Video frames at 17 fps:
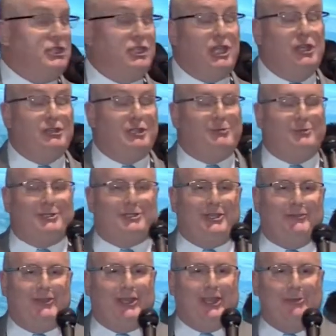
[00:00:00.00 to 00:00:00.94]

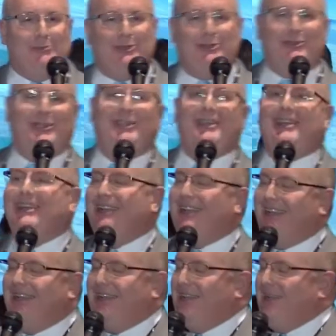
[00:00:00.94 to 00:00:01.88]
geospecific imagery
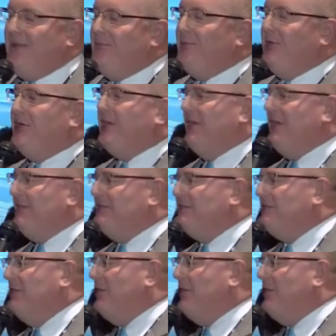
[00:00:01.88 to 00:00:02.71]
because